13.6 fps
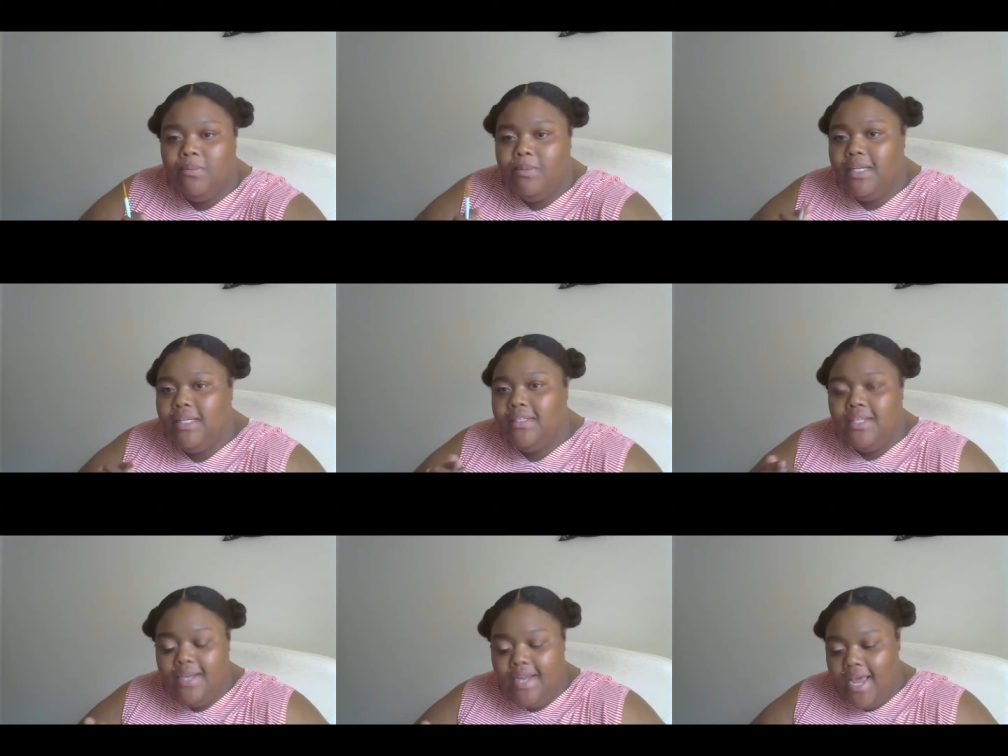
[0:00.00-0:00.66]
But
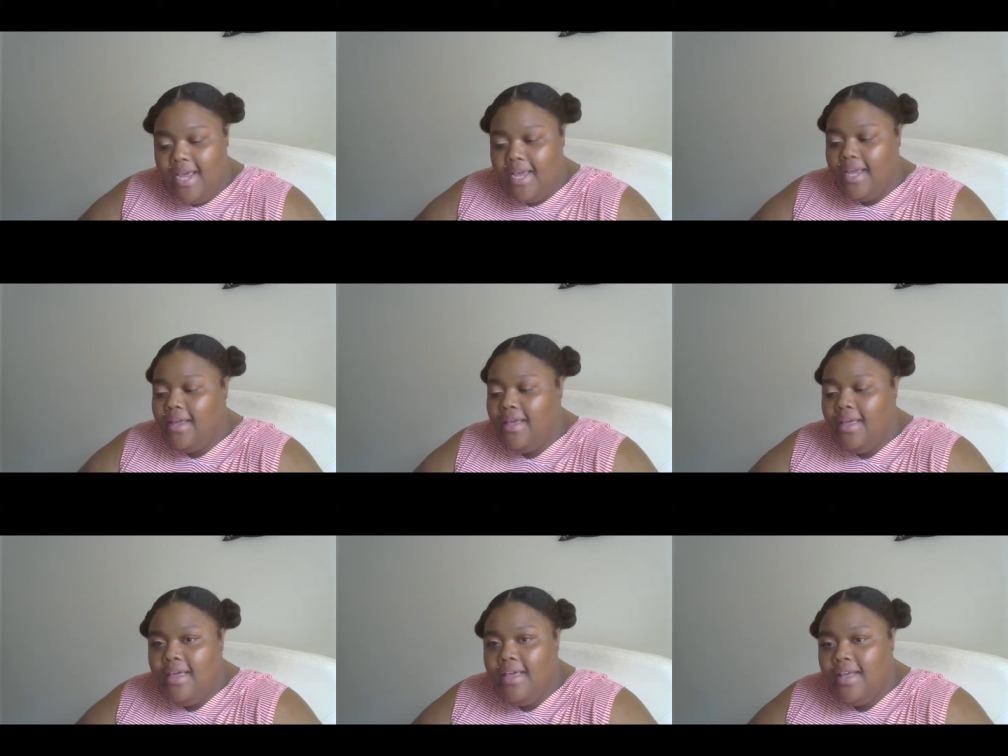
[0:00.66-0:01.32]
today,
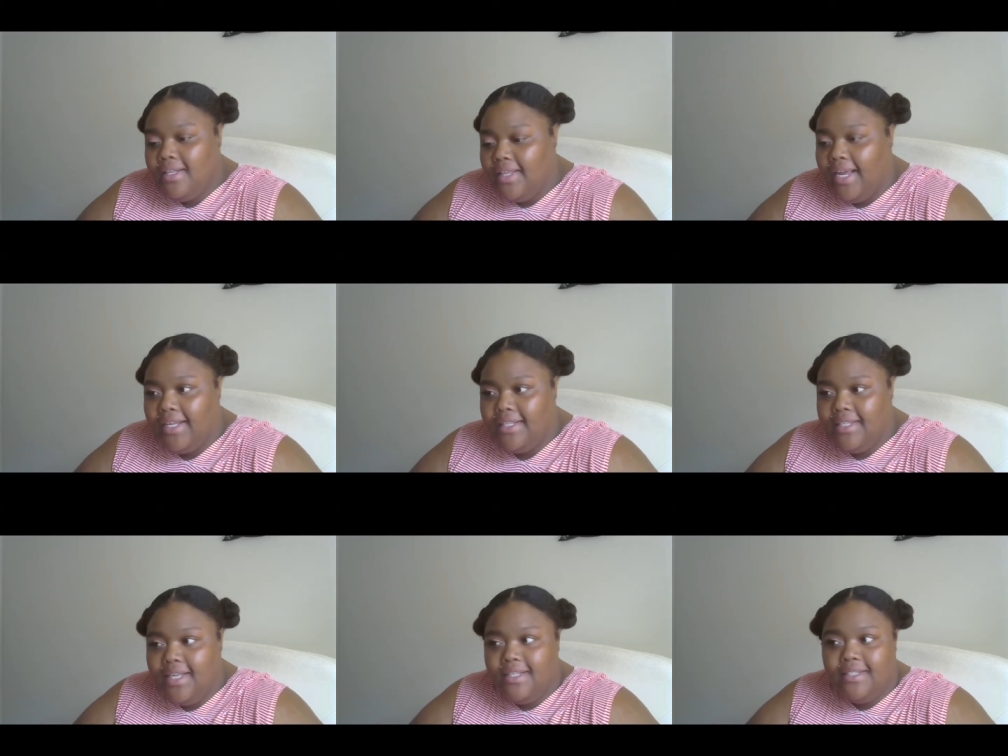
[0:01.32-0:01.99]
like I
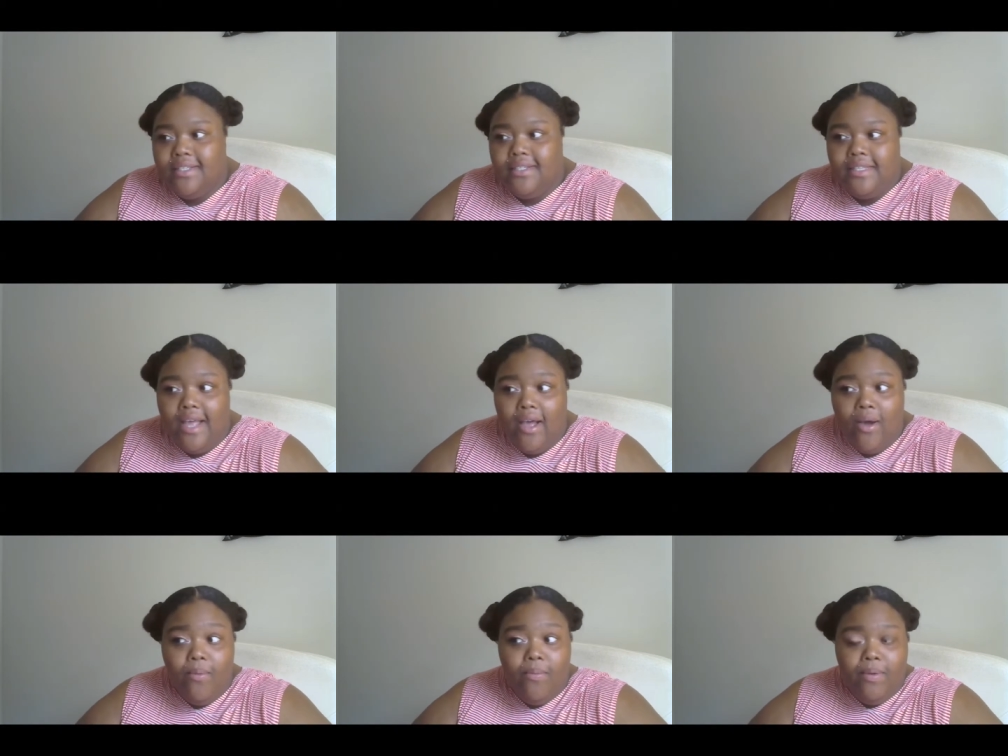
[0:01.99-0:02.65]
said, since I
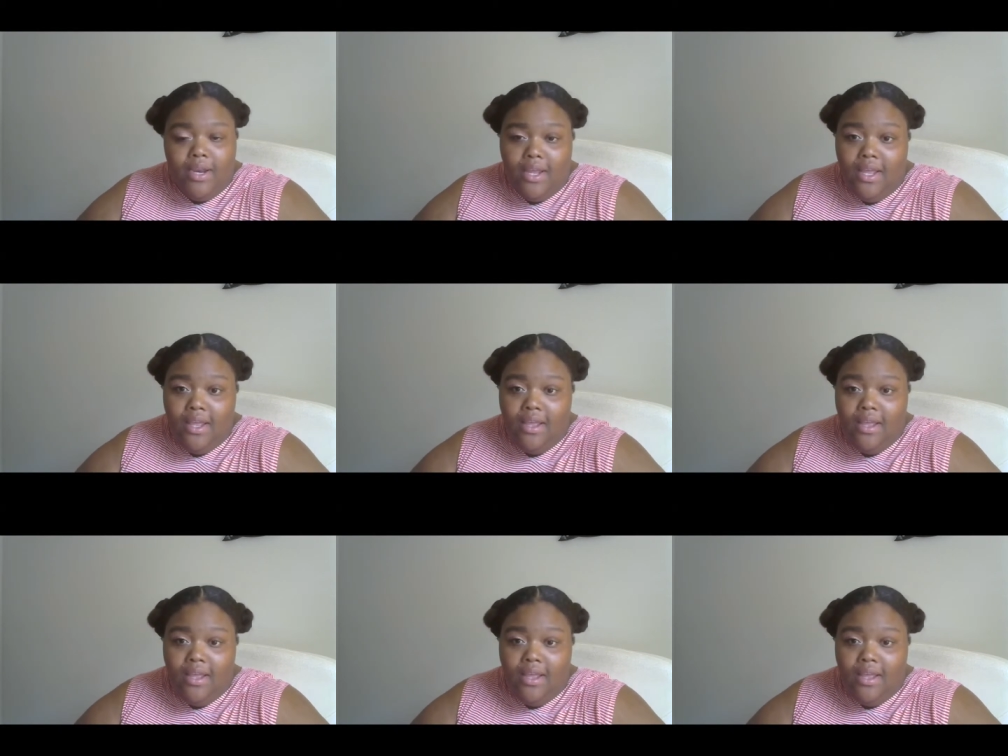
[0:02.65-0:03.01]
open it,